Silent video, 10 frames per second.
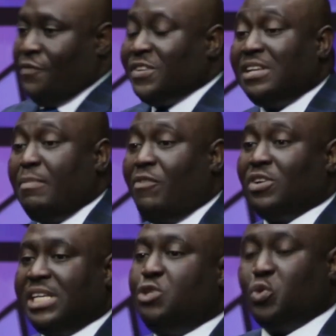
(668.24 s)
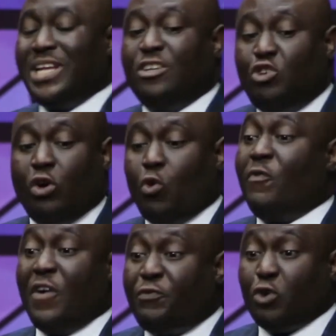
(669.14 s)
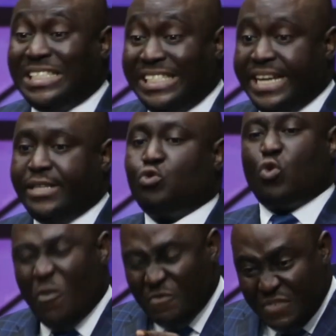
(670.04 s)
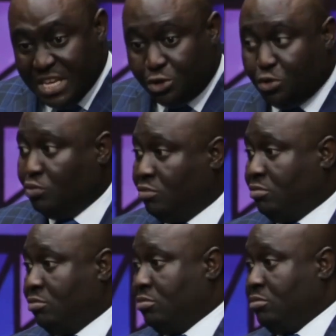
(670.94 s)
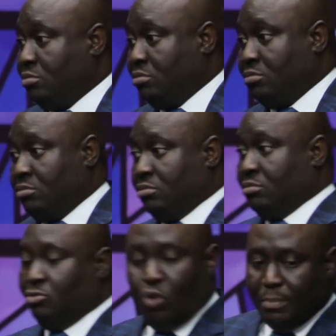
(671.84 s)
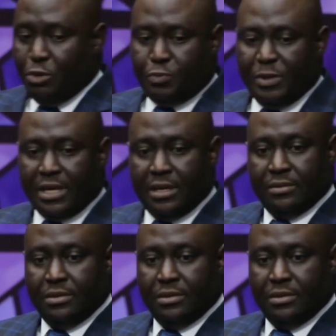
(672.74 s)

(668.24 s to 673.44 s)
For some of us, it will take God over 40 days to convince you. Don't abuse Peter,